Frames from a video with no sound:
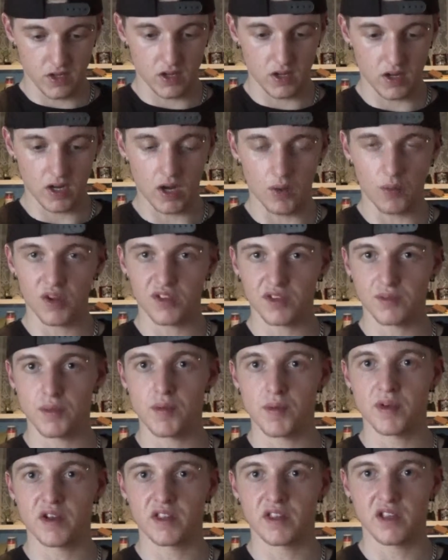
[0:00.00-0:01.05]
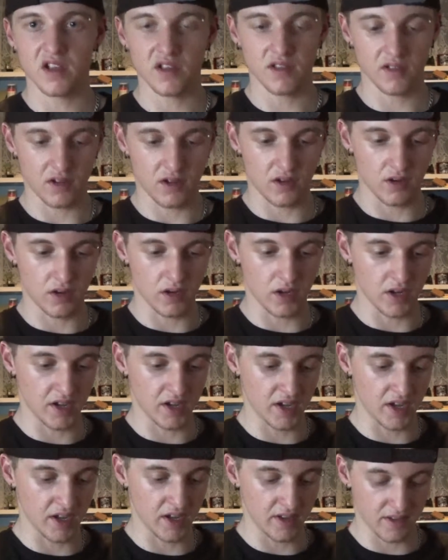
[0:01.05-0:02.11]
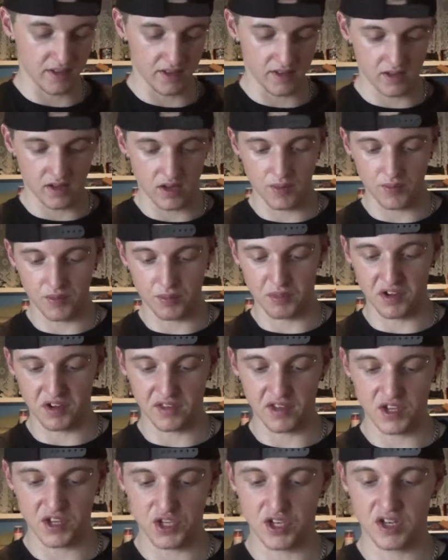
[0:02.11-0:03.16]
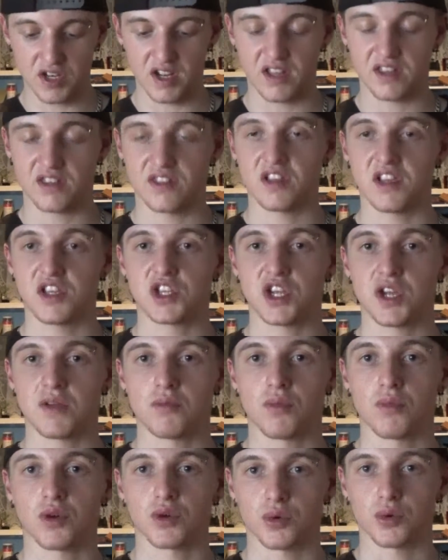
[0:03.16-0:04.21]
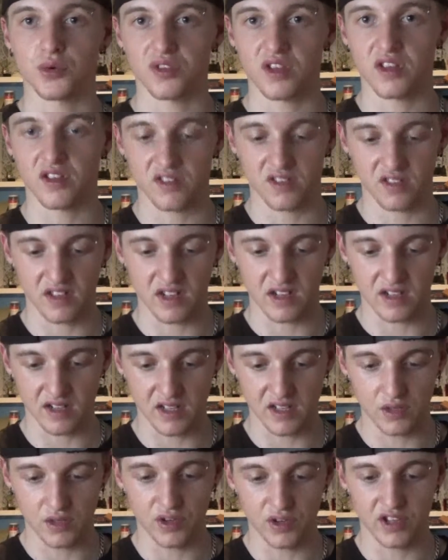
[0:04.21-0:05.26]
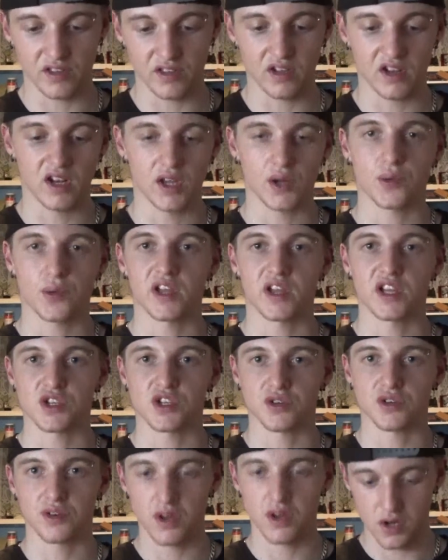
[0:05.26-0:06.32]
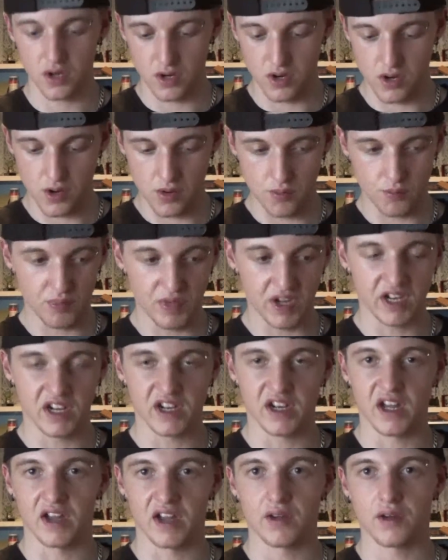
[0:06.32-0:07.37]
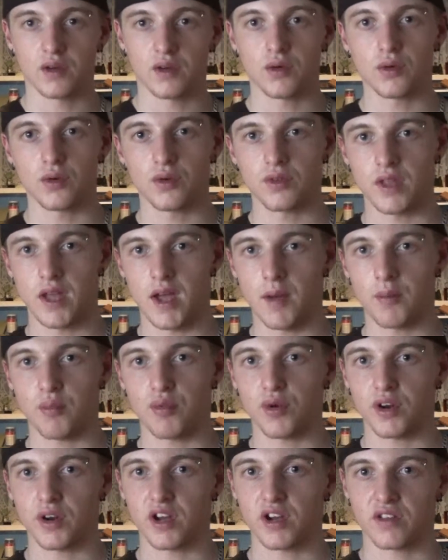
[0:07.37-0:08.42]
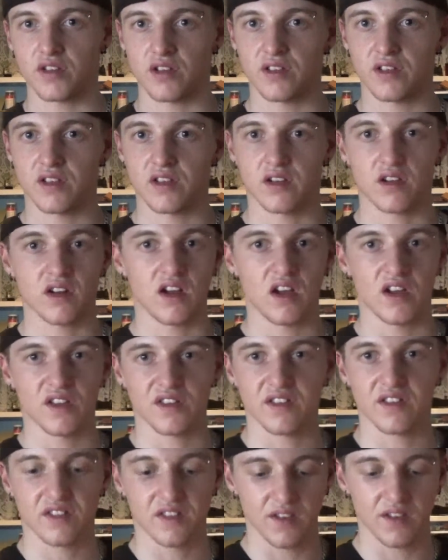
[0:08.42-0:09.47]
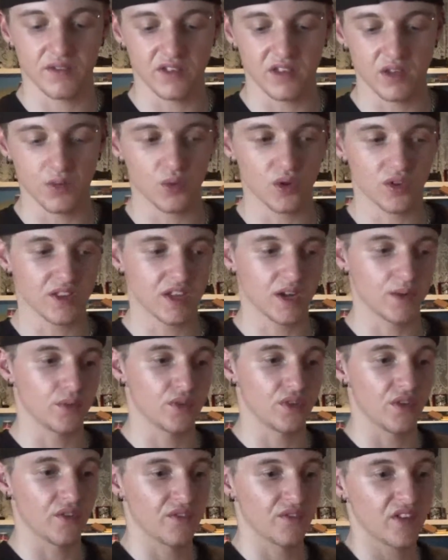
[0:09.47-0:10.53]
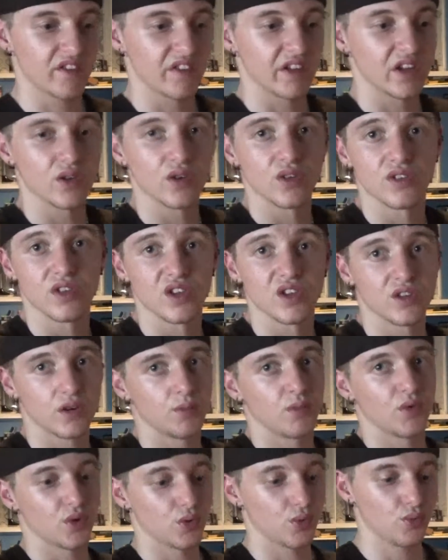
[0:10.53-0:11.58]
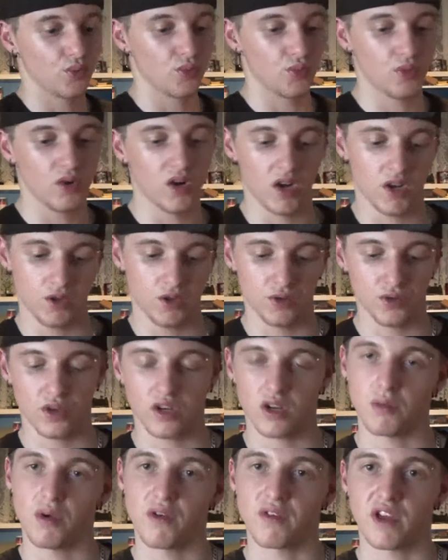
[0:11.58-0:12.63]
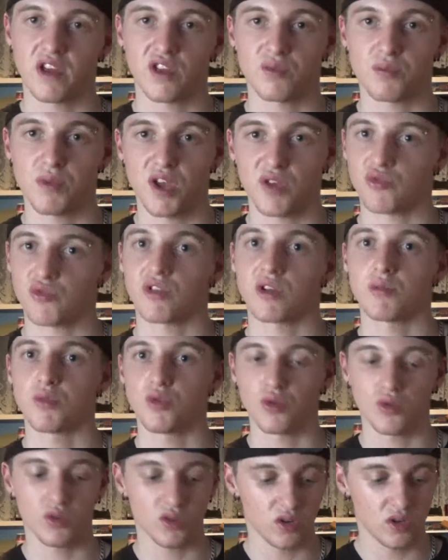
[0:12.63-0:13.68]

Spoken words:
While I'm opening this, it has come to my attention that DJ Models has sadly gone into liquidation, meaning that the products like the Class 71, that was a very good detailed model, you're not going to be able to get spares for anymore.